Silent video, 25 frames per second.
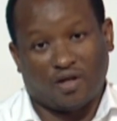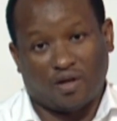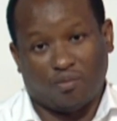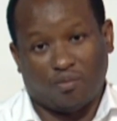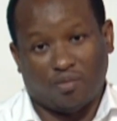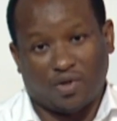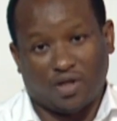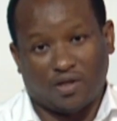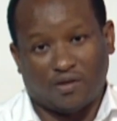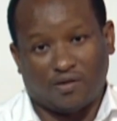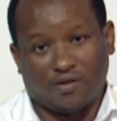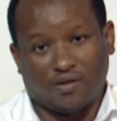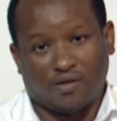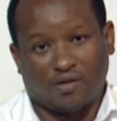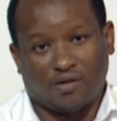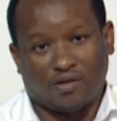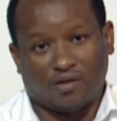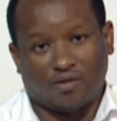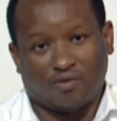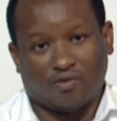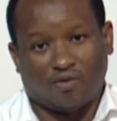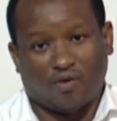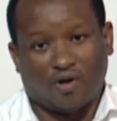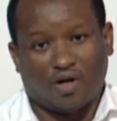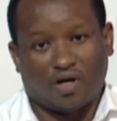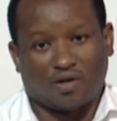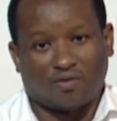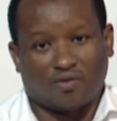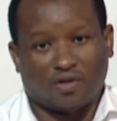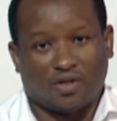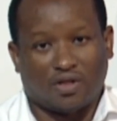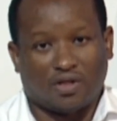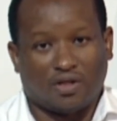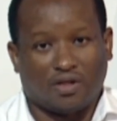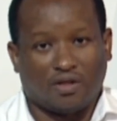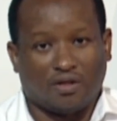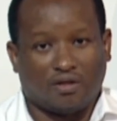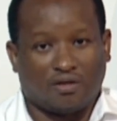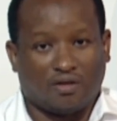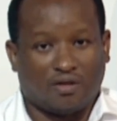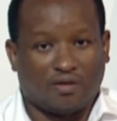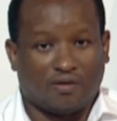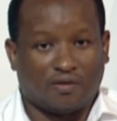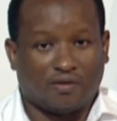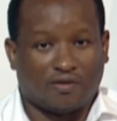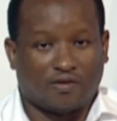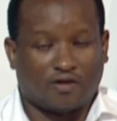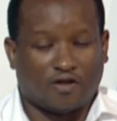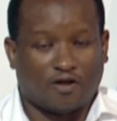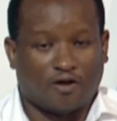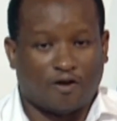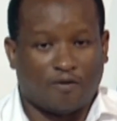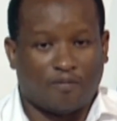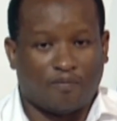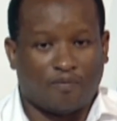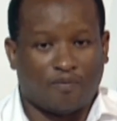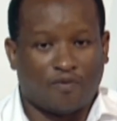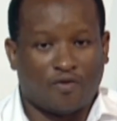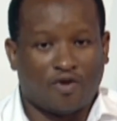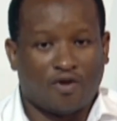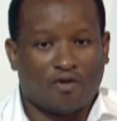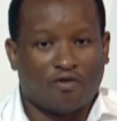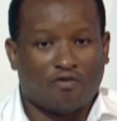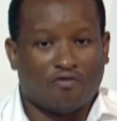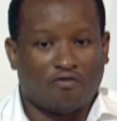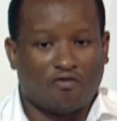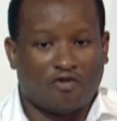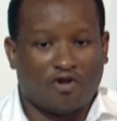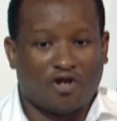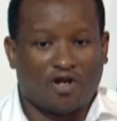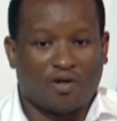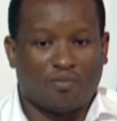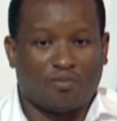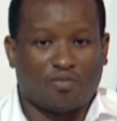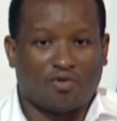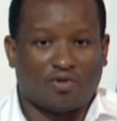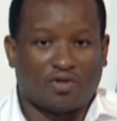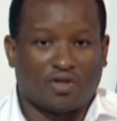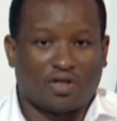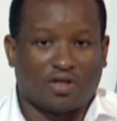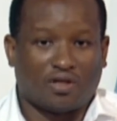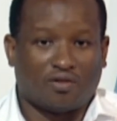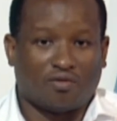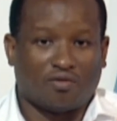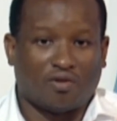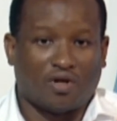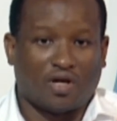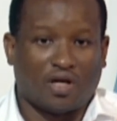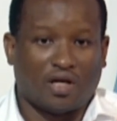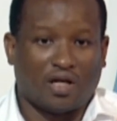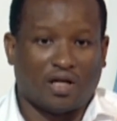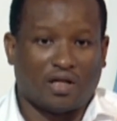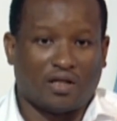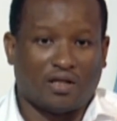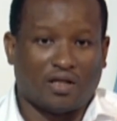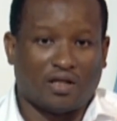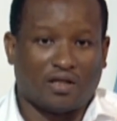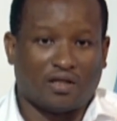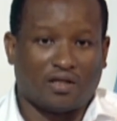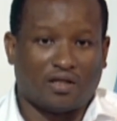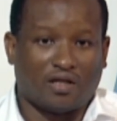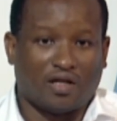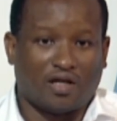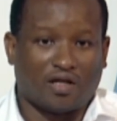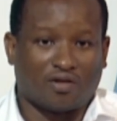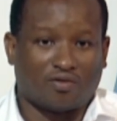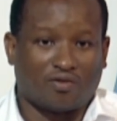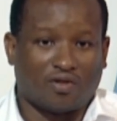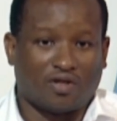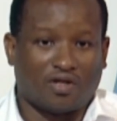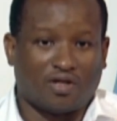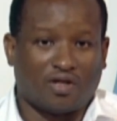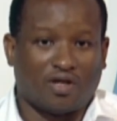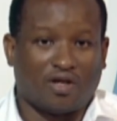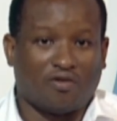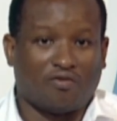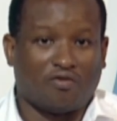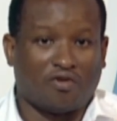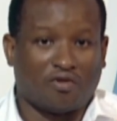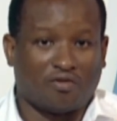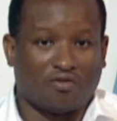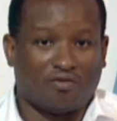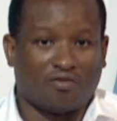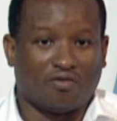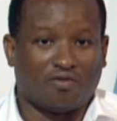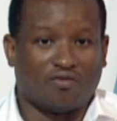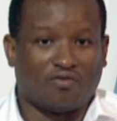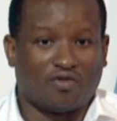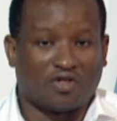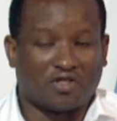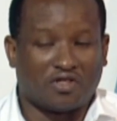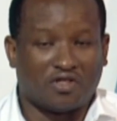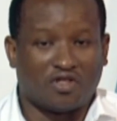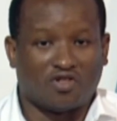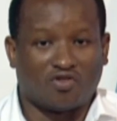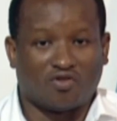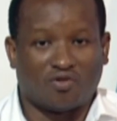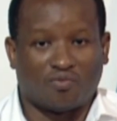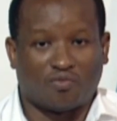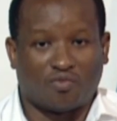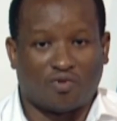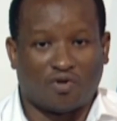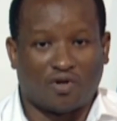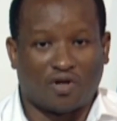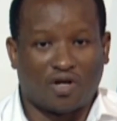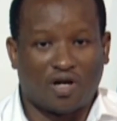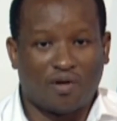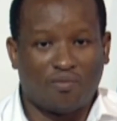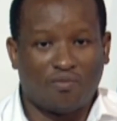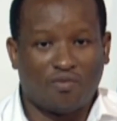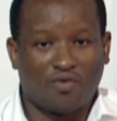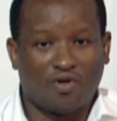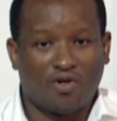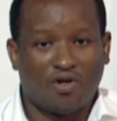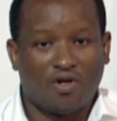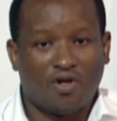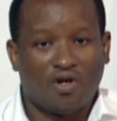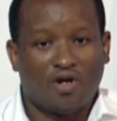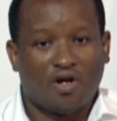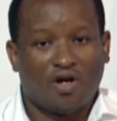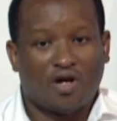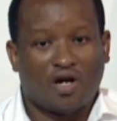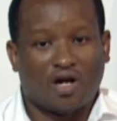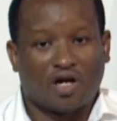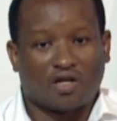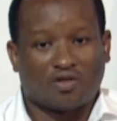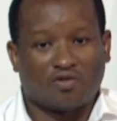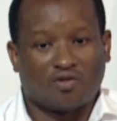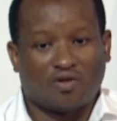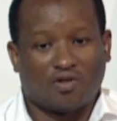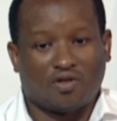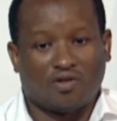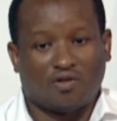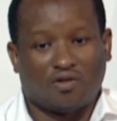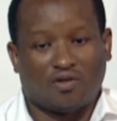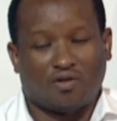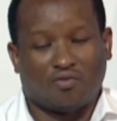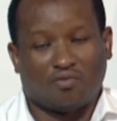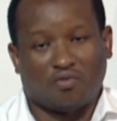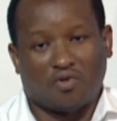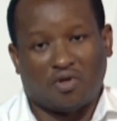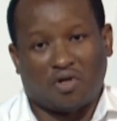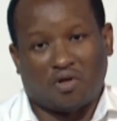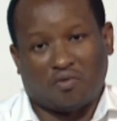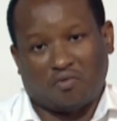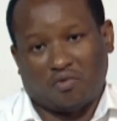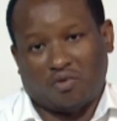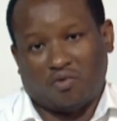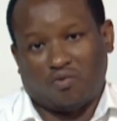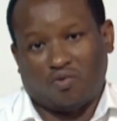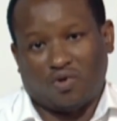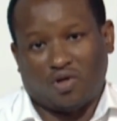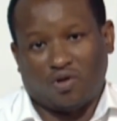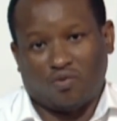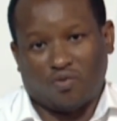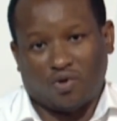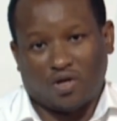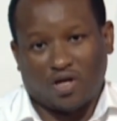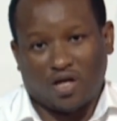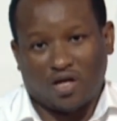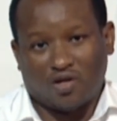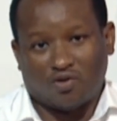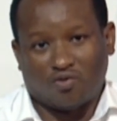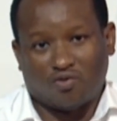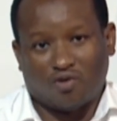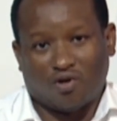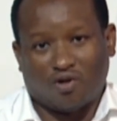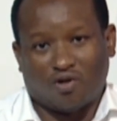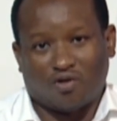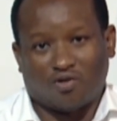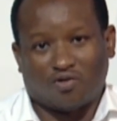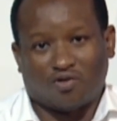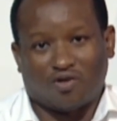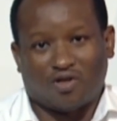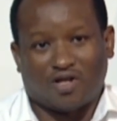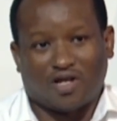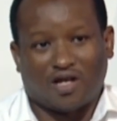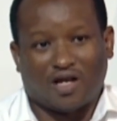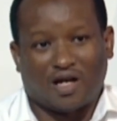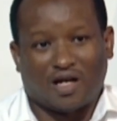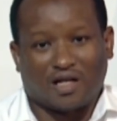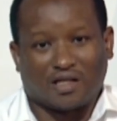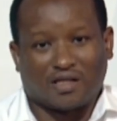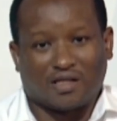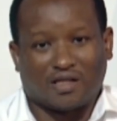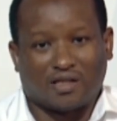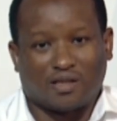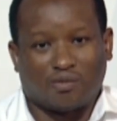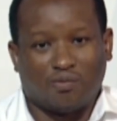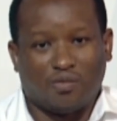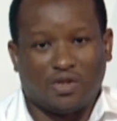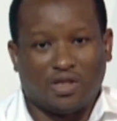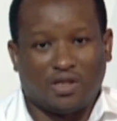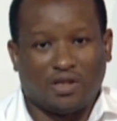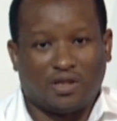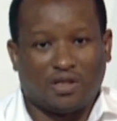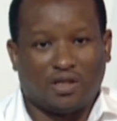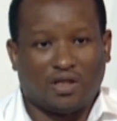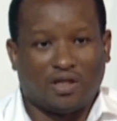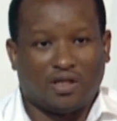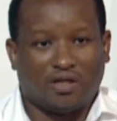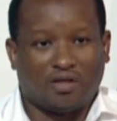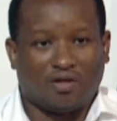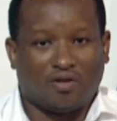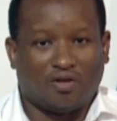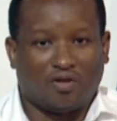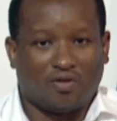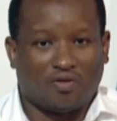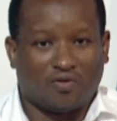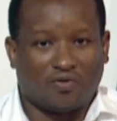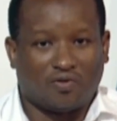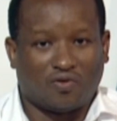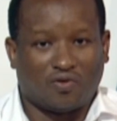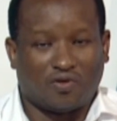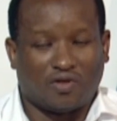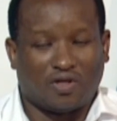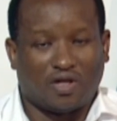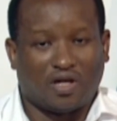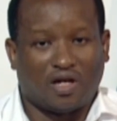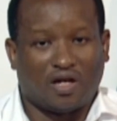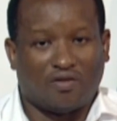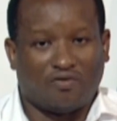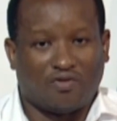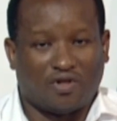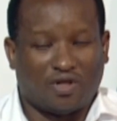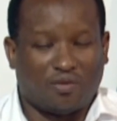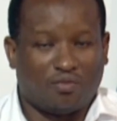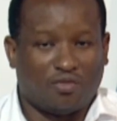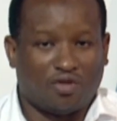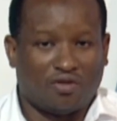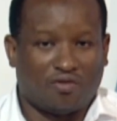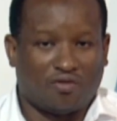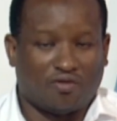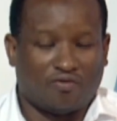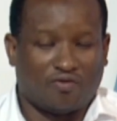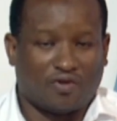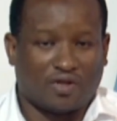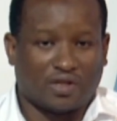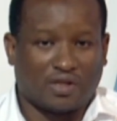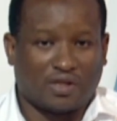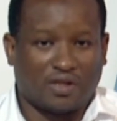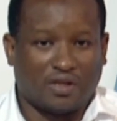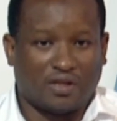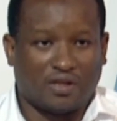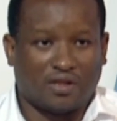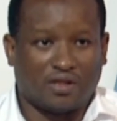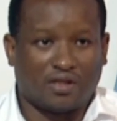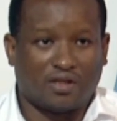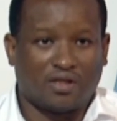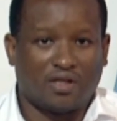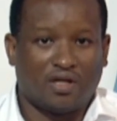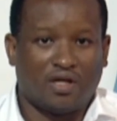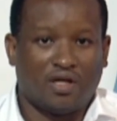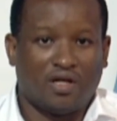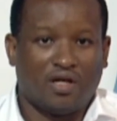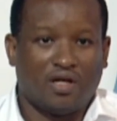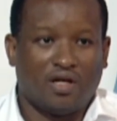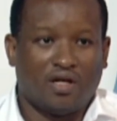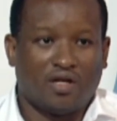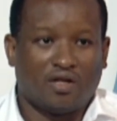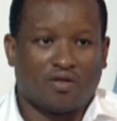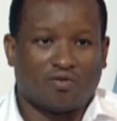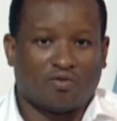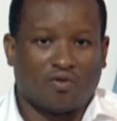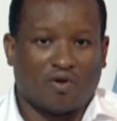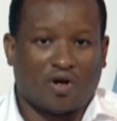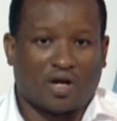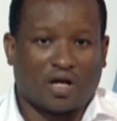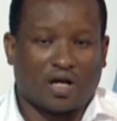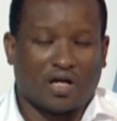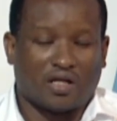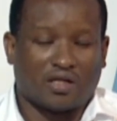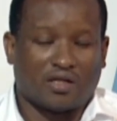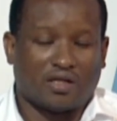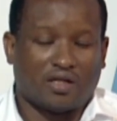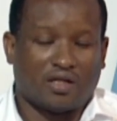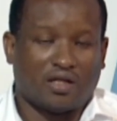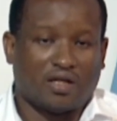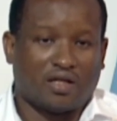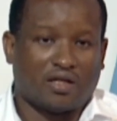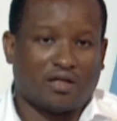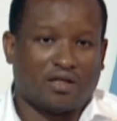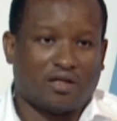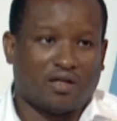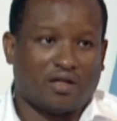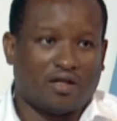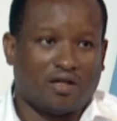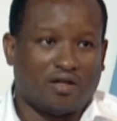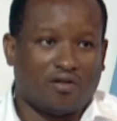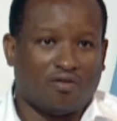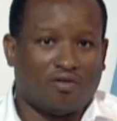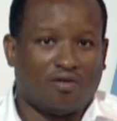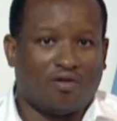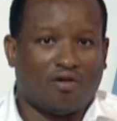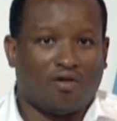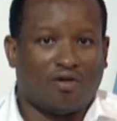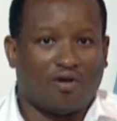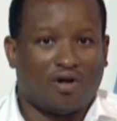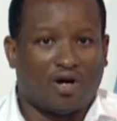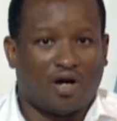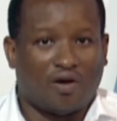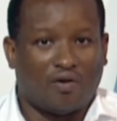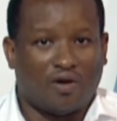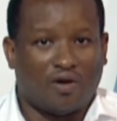basis. So actually, it is very important to highlight that actually a very good vaccination program. Actually, we ensure also the accessibility and also the availability of vaccines. So I can say that in all our